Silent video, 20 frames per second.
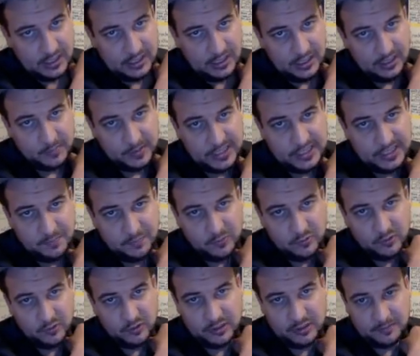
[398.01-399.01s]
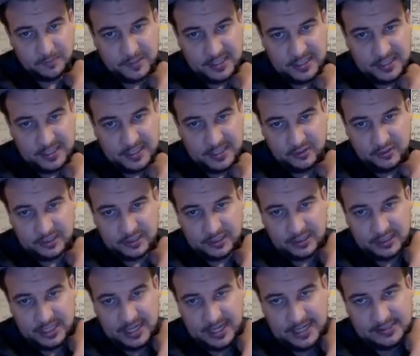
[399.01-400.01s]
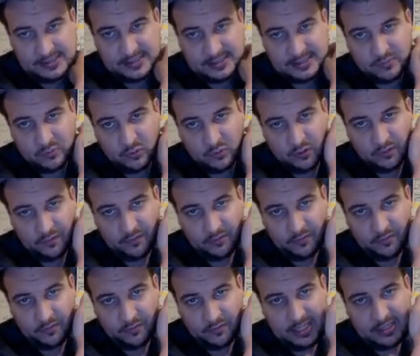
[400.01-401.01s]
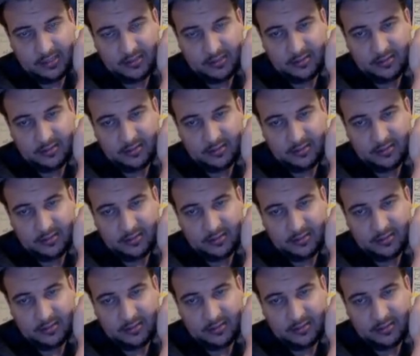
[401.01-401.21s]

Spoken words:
People are the people in the class. That's more for me.